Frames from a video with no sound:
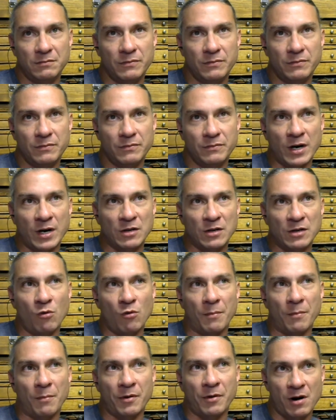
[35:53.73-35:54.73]
right? You
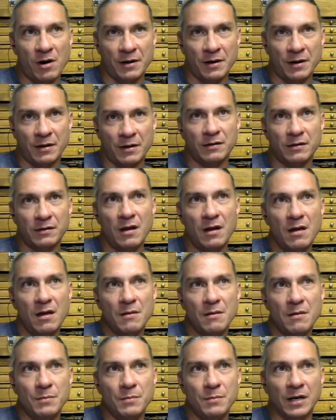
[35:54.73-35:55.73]
are product.
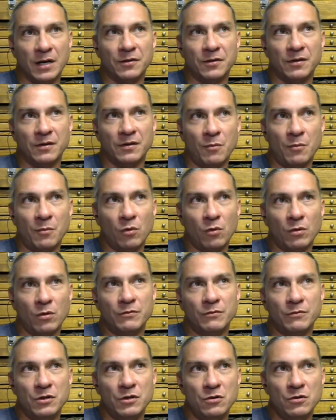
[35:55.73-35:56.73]
Because the more
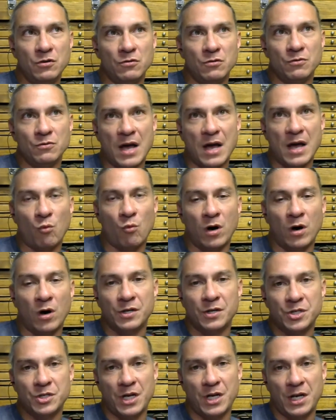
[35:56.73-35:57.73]
of you that watch